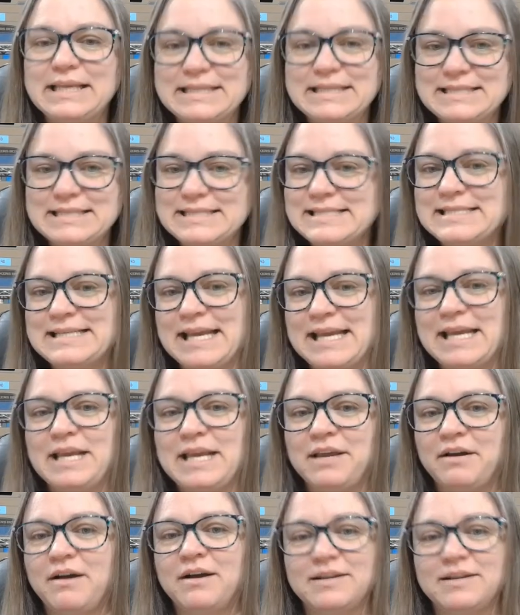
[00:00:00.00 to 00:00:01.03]
staying
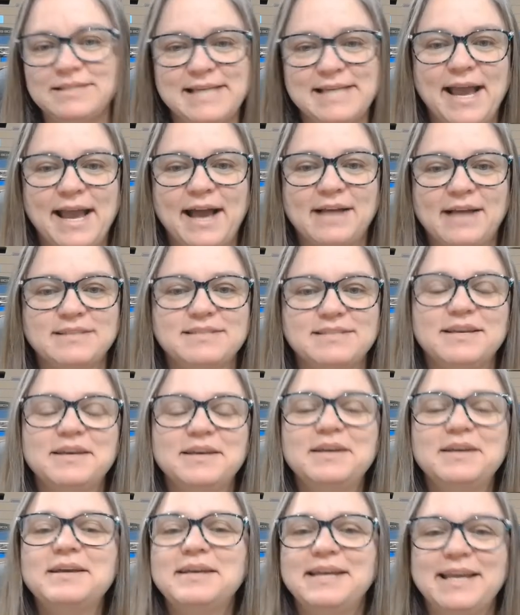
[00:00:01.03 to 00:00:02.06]
on task,
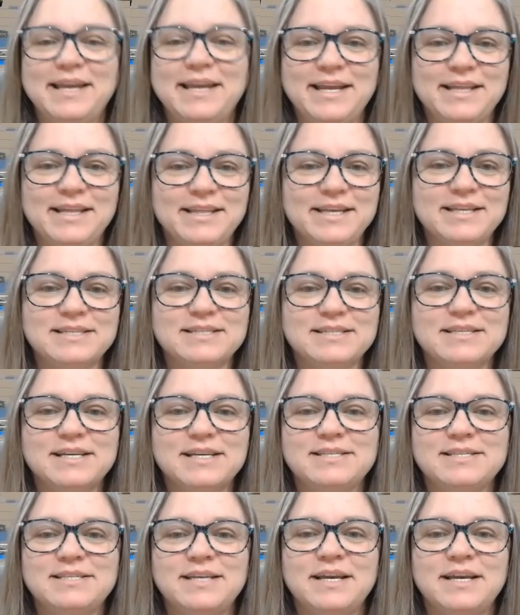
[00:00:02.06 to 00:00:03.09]
getting things
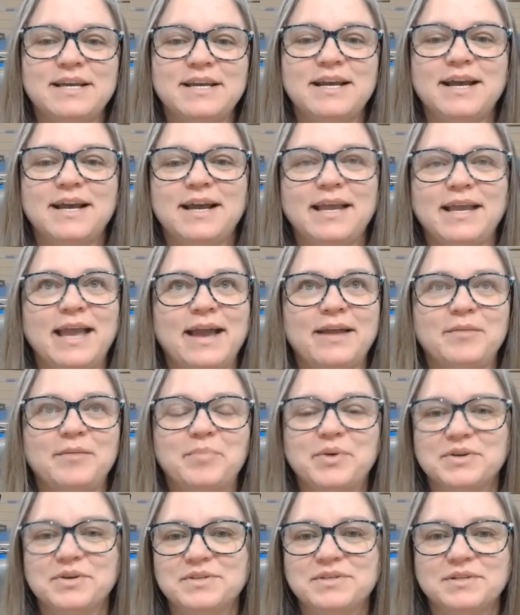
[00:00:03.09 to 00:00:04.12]
listed. Again,
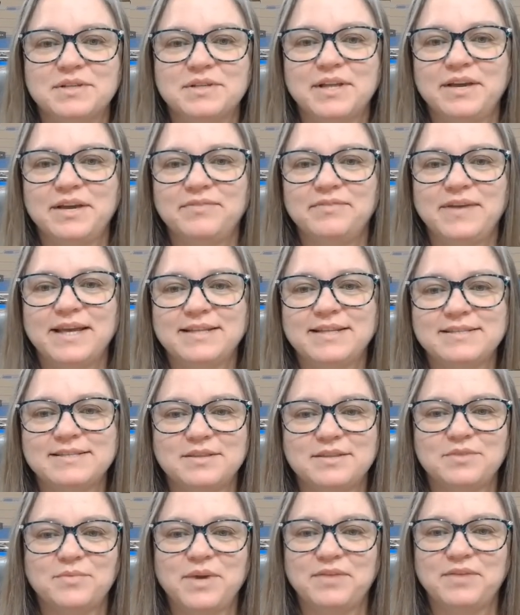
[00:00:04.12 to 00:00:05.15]
personal life gets in
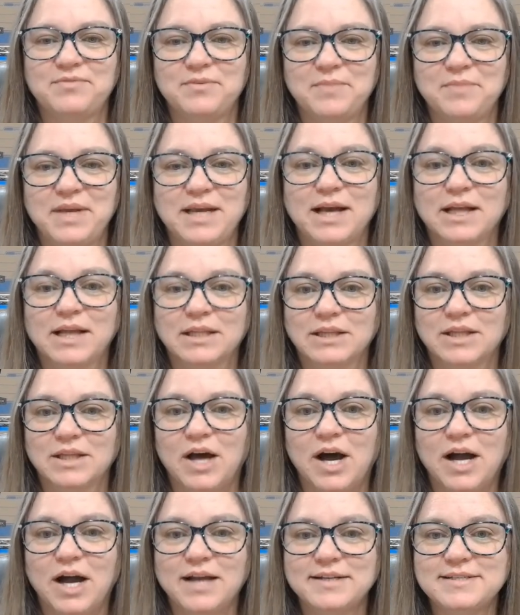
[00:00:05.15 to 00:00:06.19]
the way for me a
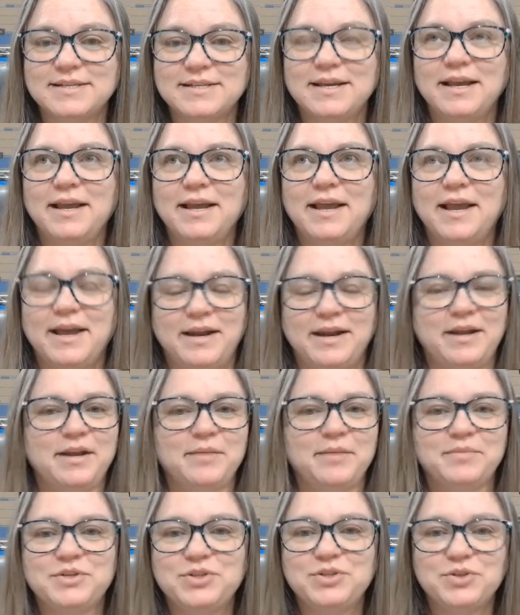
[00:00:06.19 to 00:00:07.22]
lot, and I
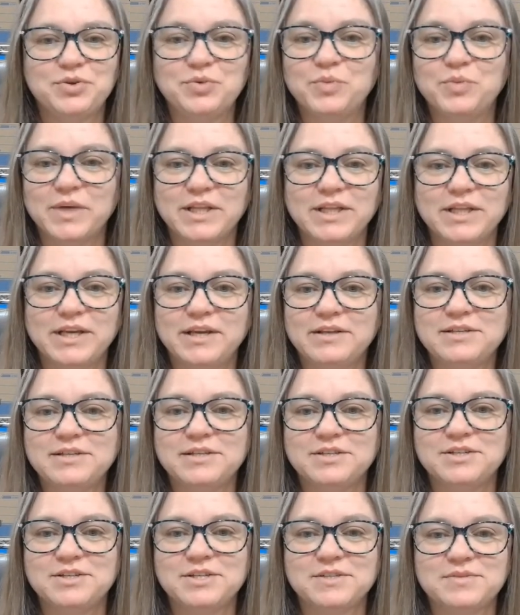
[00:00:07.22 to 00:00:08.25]
am too willing to
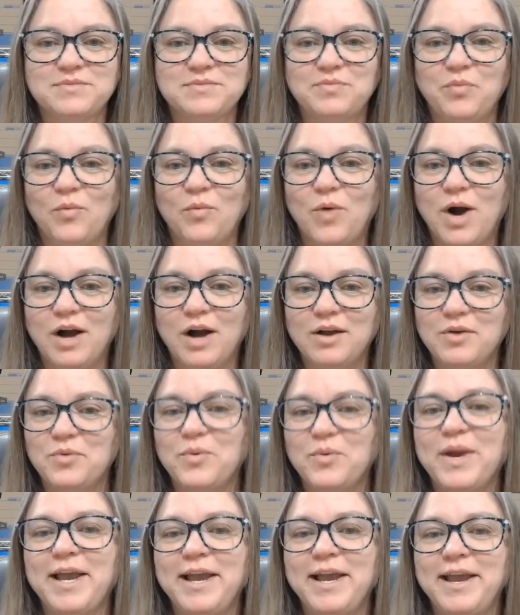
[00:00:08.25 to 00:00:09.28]
just walk
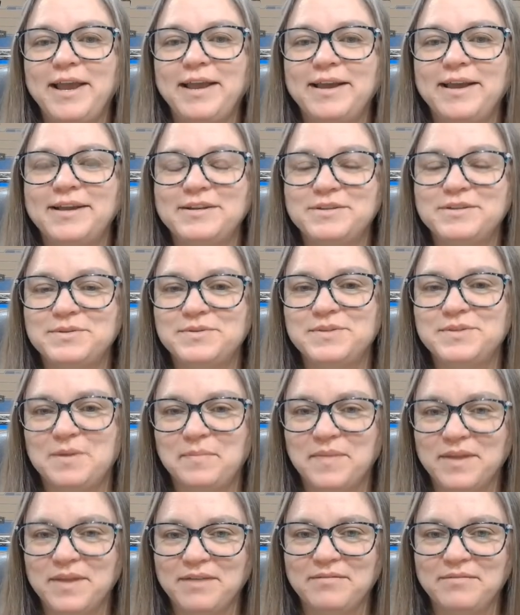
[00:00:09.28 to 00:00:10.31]
away and do
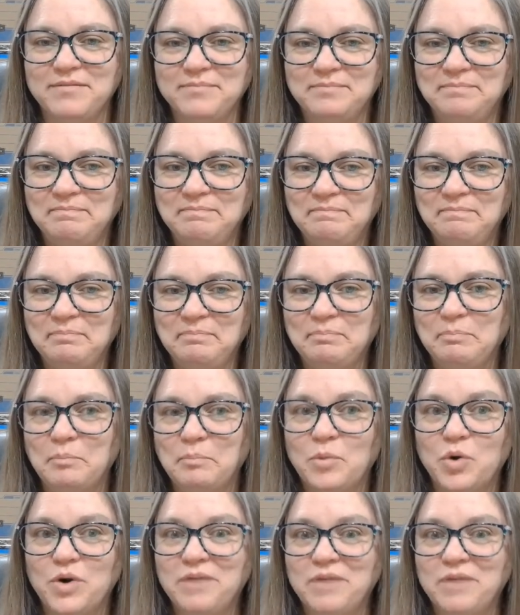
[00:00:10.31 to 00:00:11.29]
something more